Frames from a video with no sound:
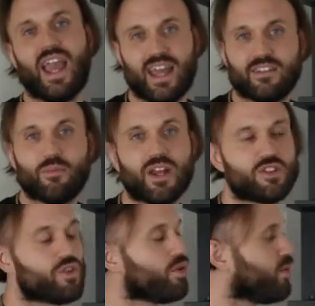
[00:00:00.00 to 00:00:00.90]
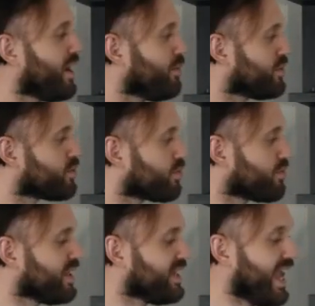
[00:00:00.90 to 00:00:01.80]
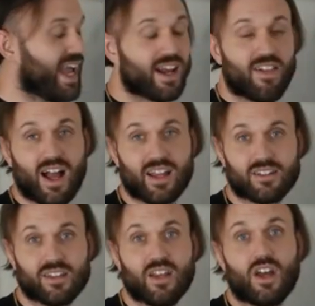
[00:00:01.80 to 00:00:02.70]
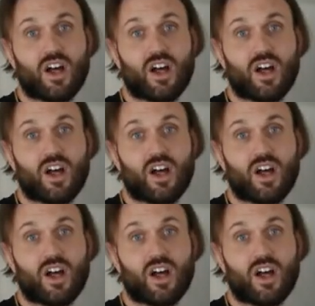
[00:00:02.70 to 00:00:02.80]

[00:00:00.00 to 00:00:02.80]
and dimensional weight, which will really analyze,